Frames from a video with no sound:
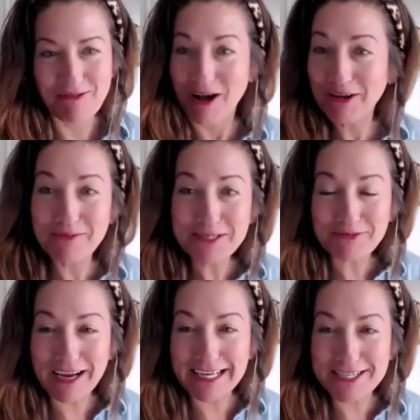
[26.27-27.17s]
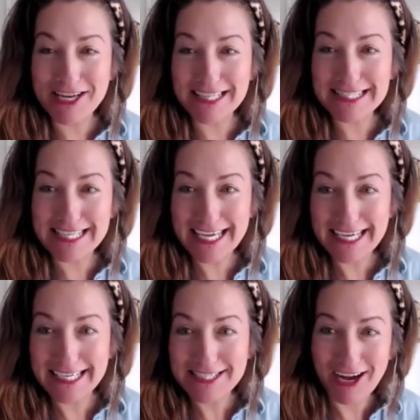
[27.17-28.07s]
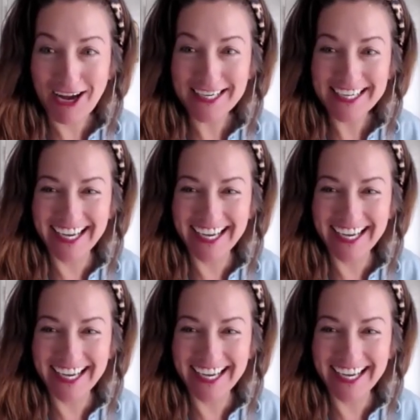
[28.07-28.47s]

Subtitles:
Welcome to Rated Gen Z, Sean.